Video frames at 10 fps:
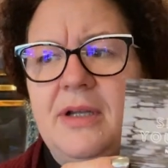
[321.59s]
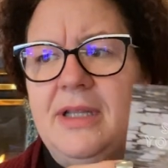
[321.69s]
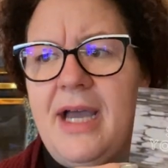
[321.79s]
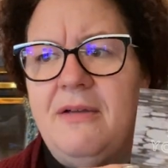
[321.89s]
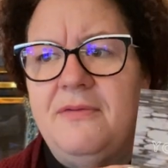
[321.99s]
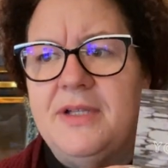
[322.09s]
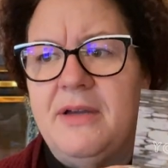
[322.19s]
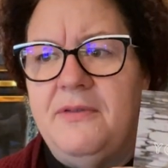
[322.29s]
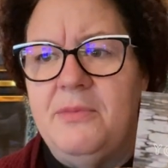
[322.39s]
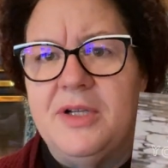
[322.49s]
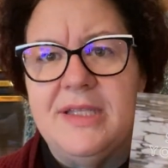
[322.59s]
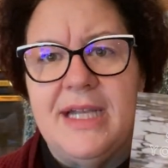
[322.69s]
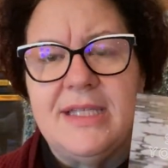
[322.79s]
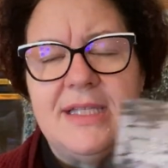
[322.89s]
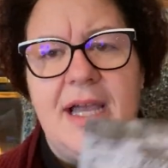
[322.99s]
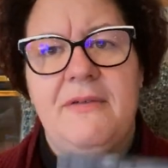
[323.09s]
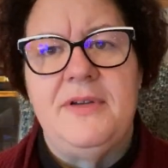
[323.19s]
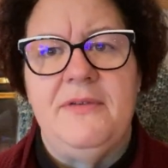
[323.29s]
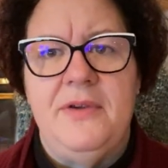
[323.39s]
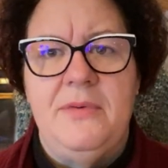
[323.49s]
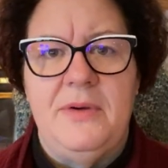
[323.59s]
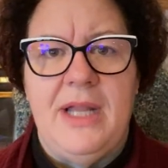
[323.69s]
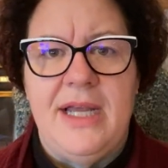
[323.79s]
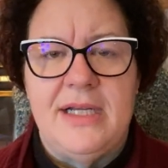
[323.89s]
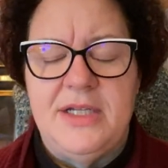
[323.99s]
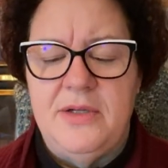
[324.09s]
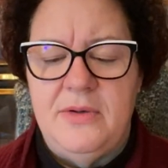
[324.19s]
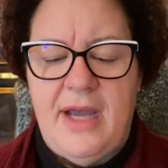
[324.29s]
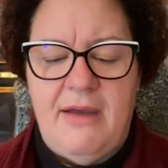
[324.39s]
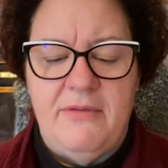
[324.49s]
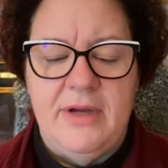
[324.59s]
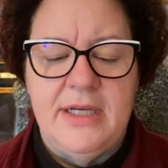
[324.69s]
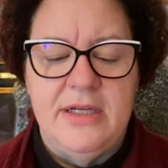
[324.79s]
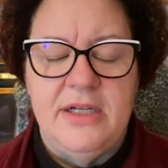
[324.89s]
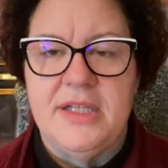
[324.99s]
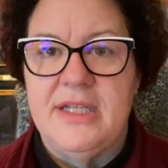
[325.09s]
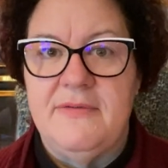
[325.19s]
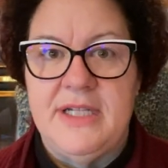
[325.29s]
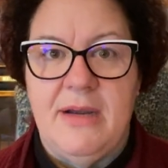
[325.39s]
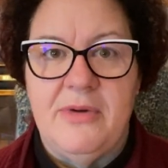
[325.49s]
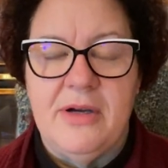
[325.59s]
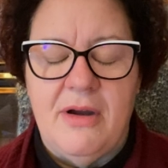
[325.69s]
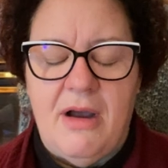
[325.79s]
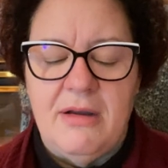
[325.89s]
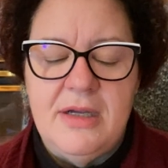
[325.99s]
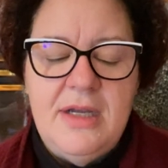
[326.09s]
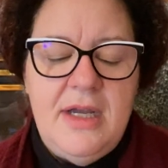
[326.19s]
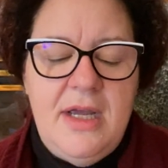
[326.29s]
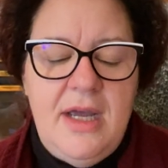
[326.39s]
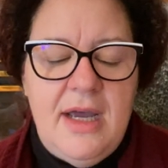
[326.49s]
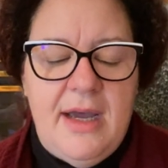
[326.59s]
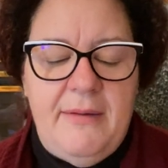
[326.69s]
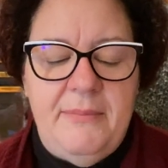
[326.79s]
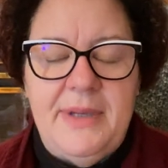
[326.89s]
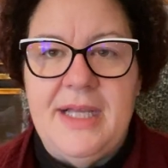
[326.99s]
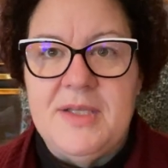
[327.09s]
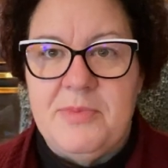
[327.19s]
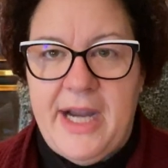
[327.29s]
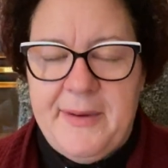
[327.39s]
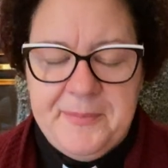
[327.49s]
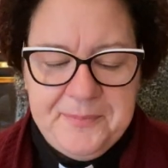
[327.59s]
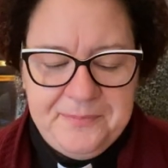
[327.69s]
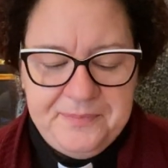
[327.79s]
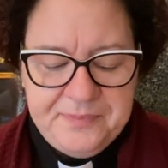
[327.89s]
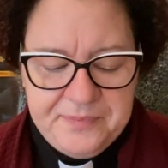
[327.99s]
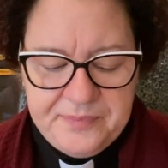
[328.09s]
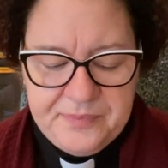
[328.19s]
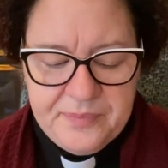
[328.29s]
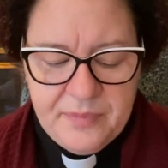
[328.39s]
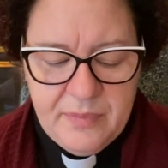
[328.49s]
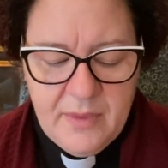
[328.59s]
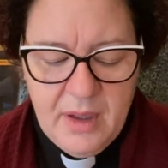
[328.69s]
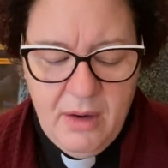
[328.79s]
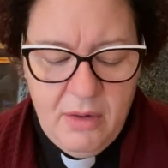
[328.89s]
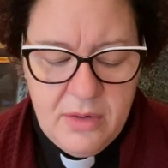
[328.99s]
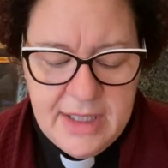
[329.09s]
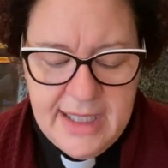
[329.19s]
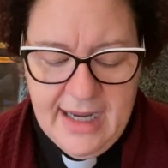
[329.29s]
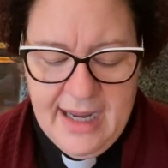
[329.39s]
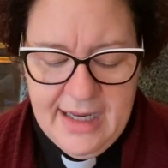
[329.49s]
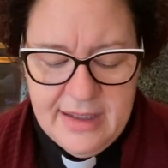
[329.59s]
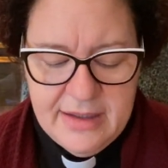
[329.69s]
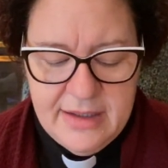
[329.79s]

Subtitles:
left, a few more sets left. If you would like to have one, you can just give Tamara a call. But let's pray. Holy God,